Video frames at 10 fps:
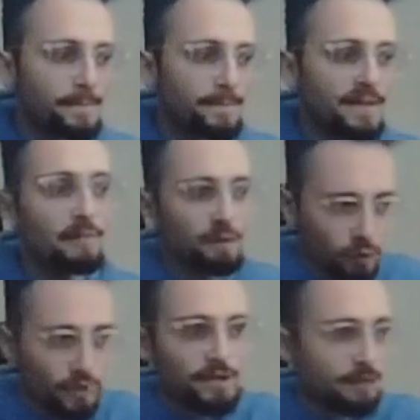Some of
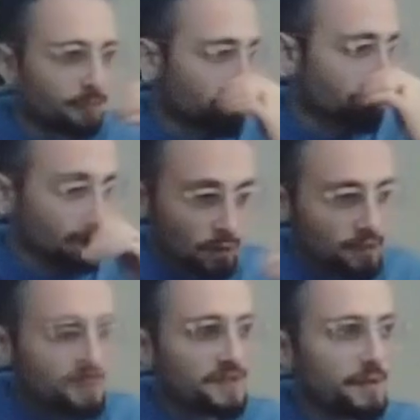you would still find a way to
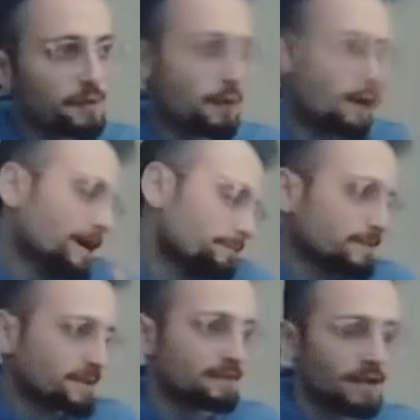lose this game with white,
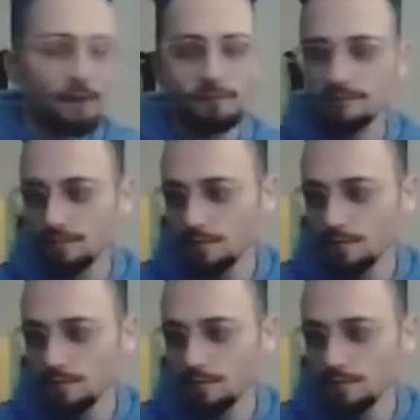but, you know,